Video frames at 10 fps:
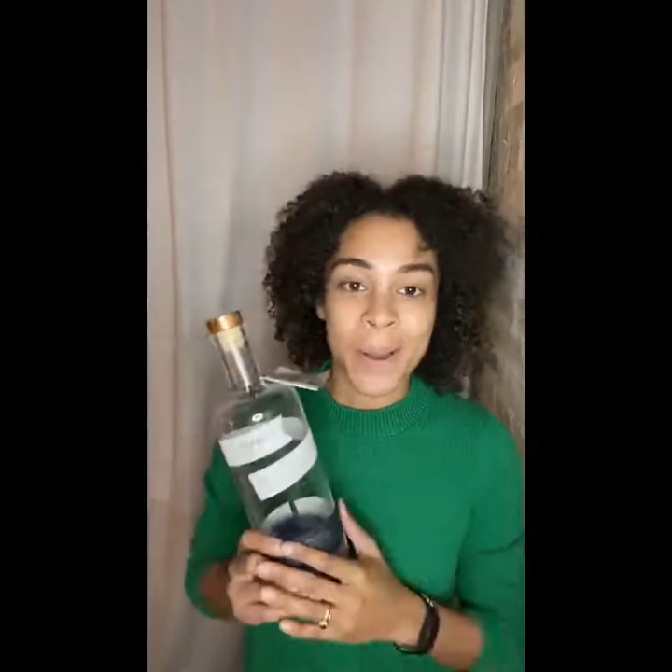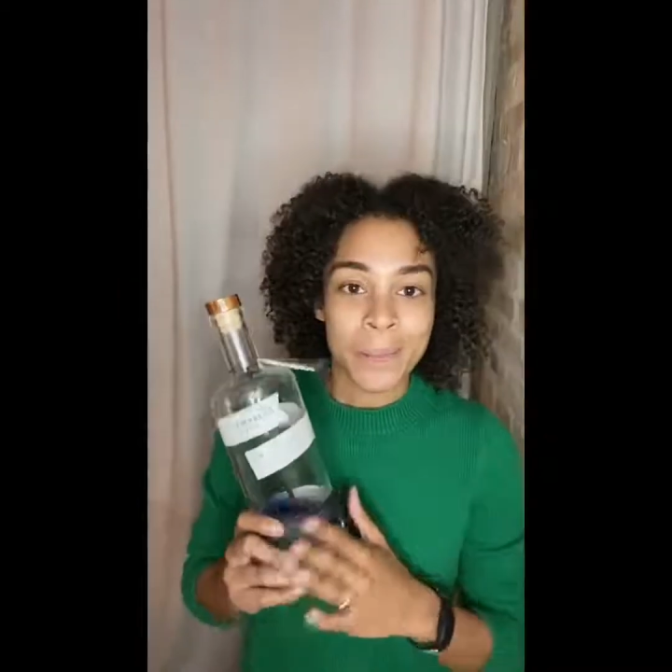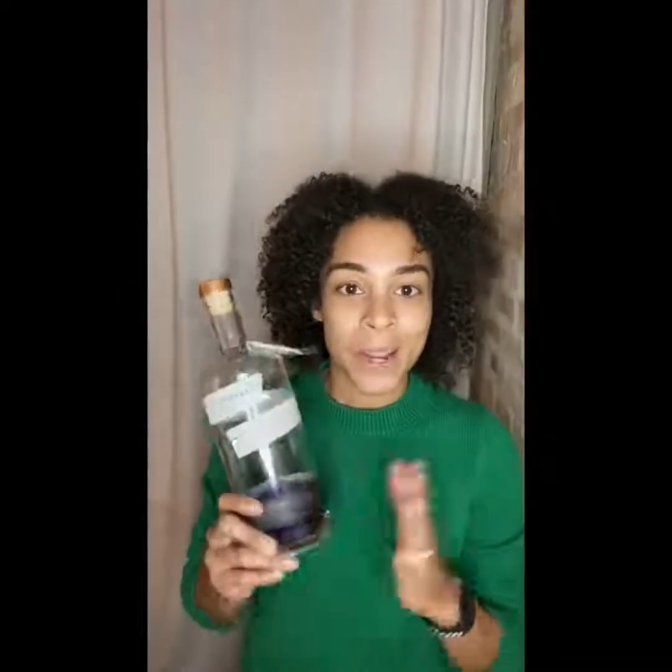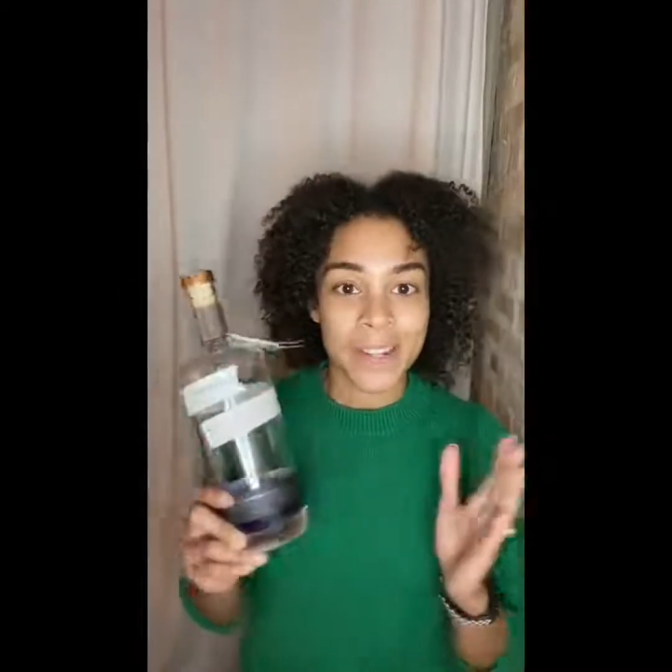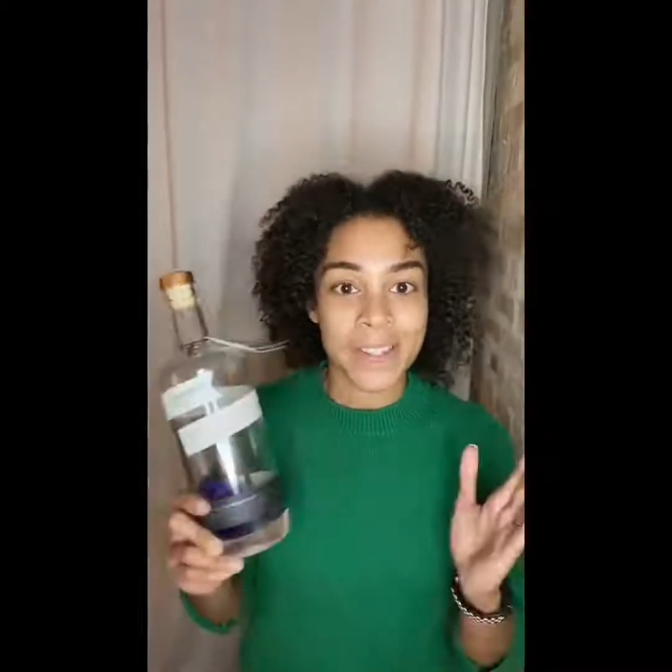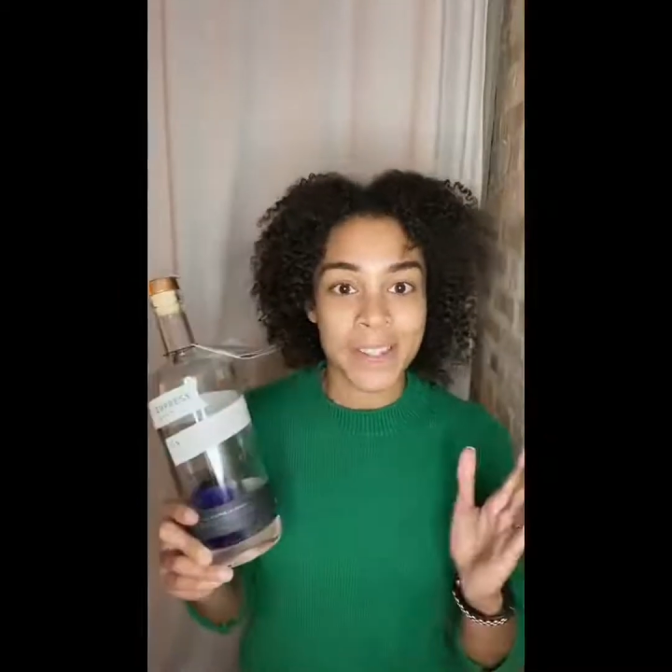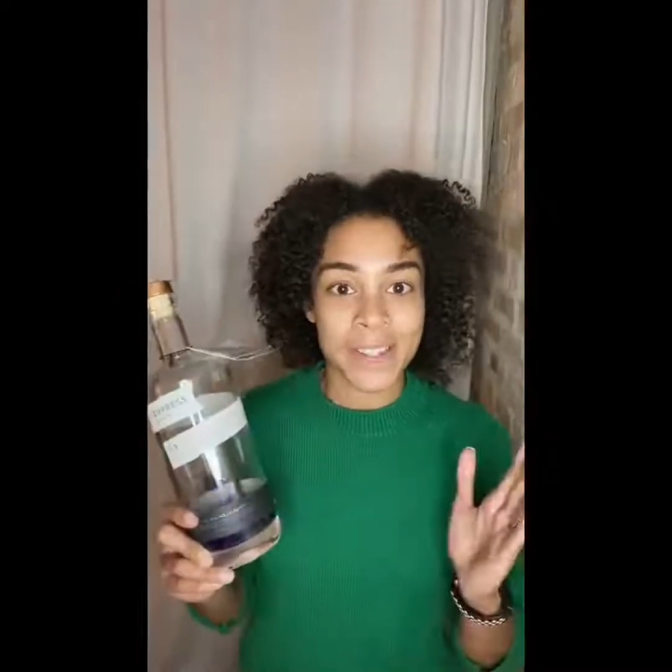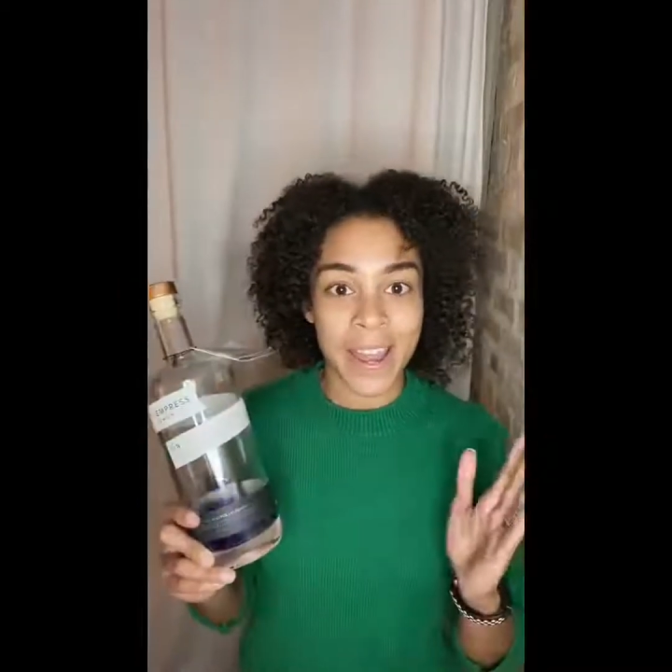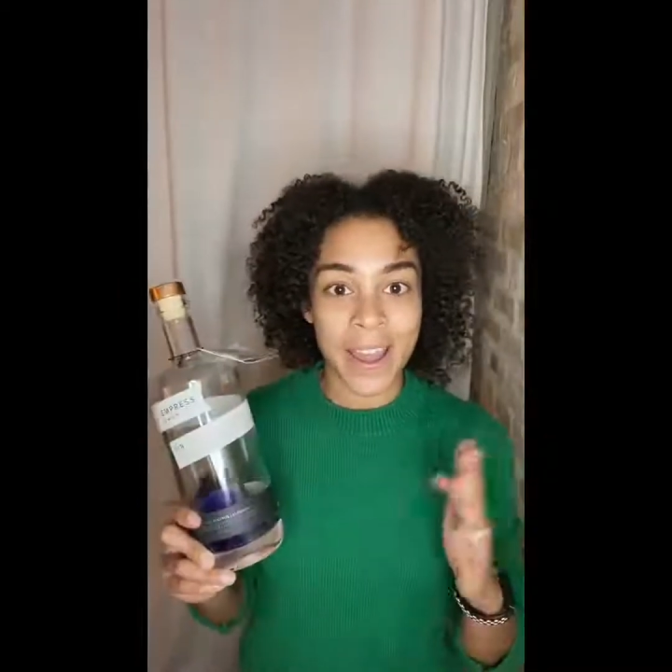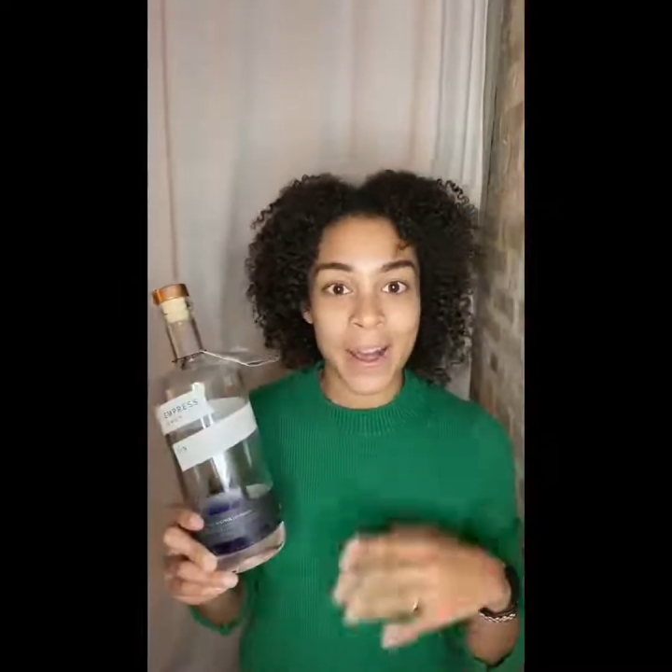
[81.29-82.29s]
pH is a
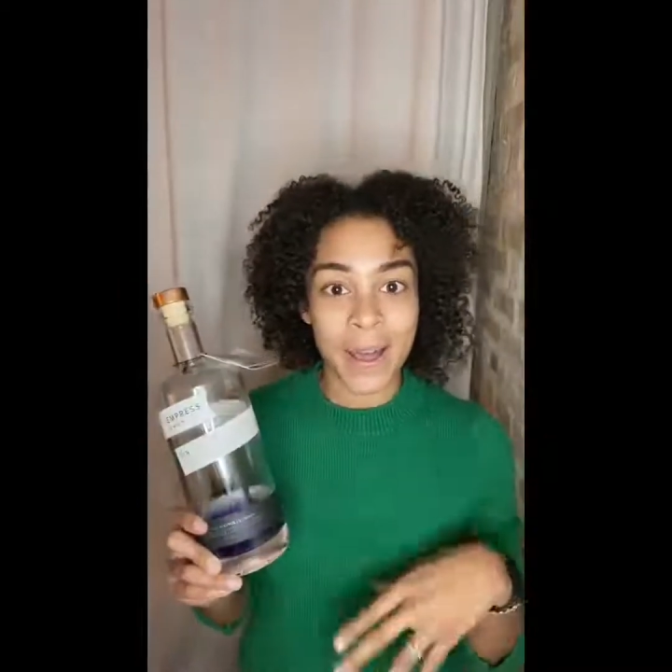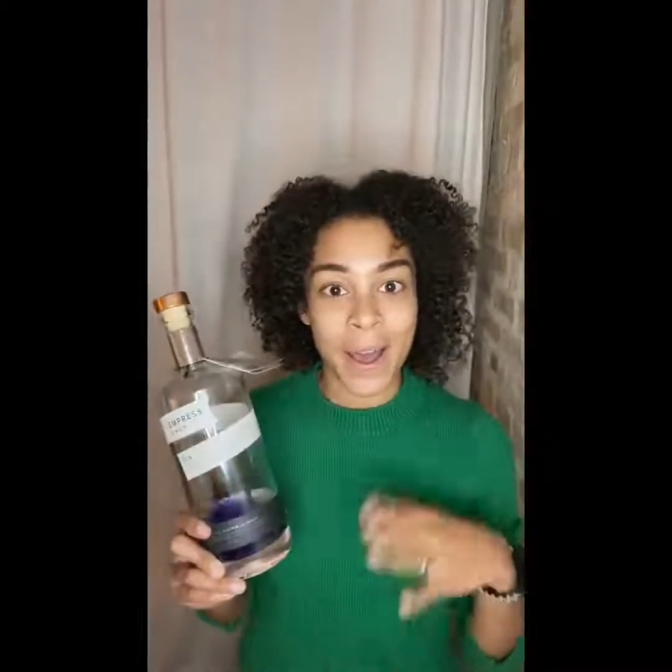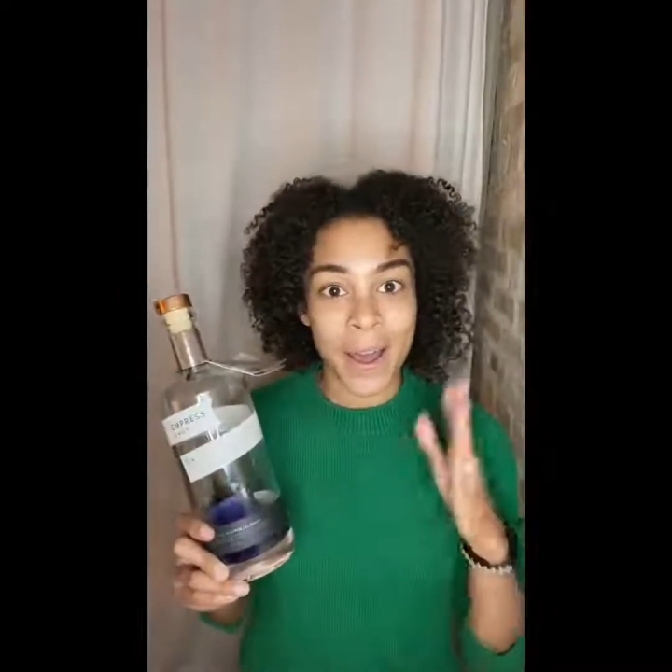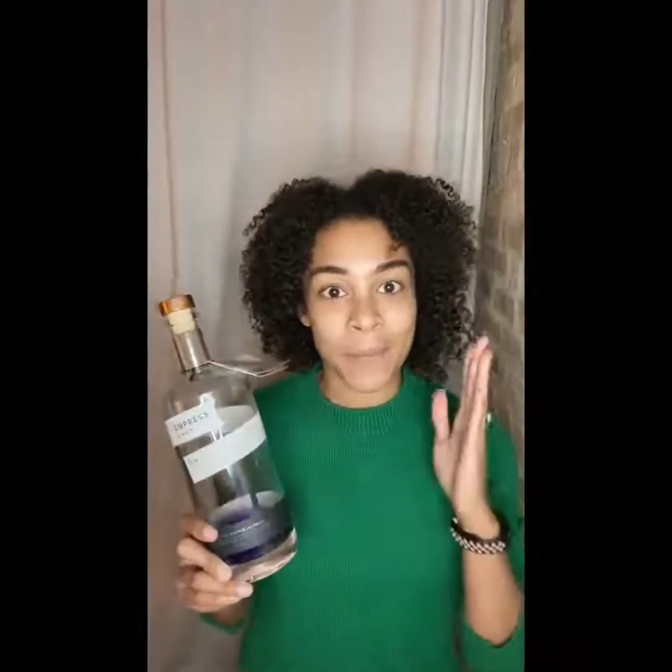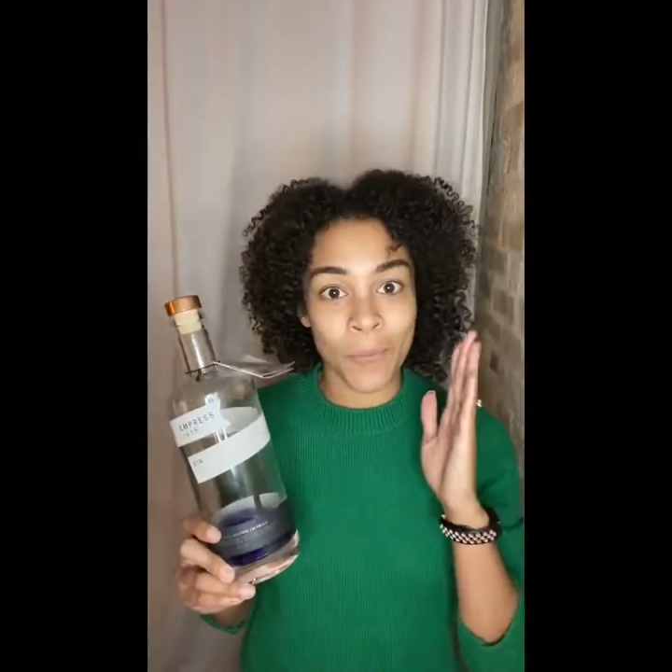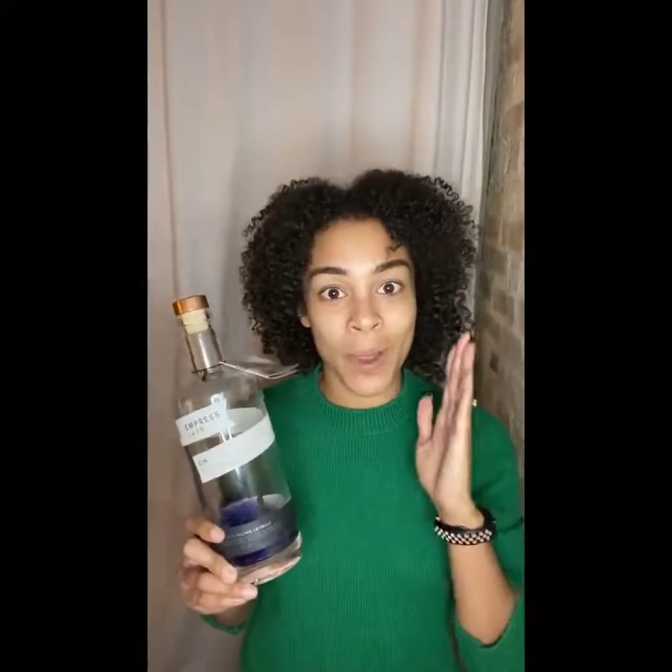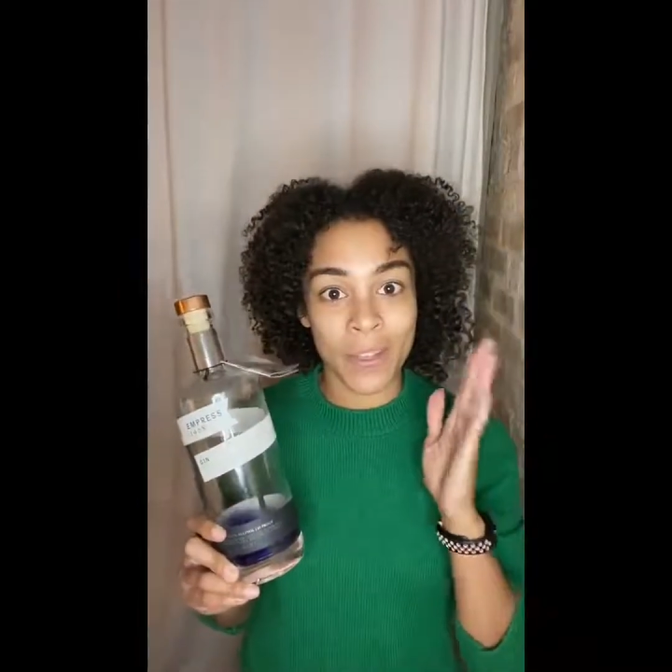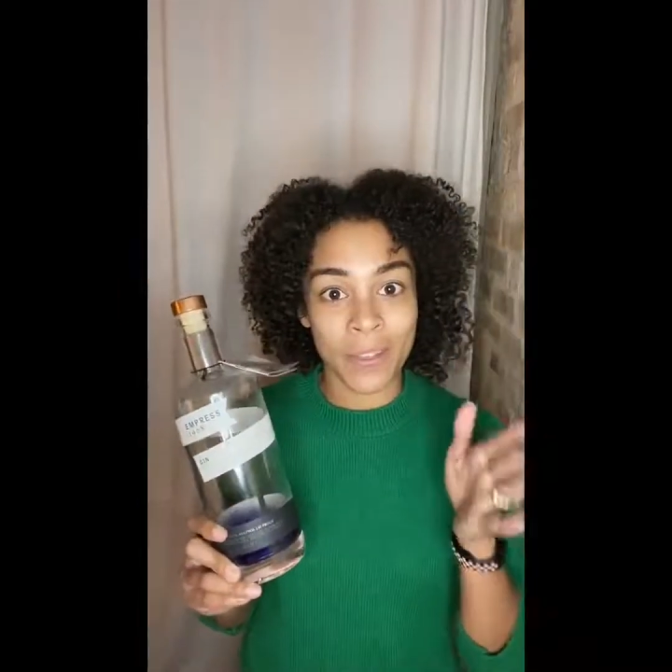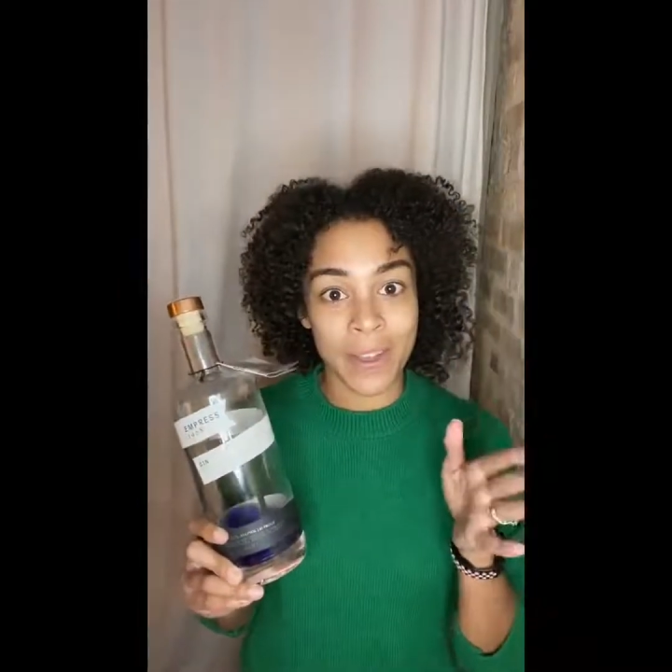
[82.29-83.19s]
scale with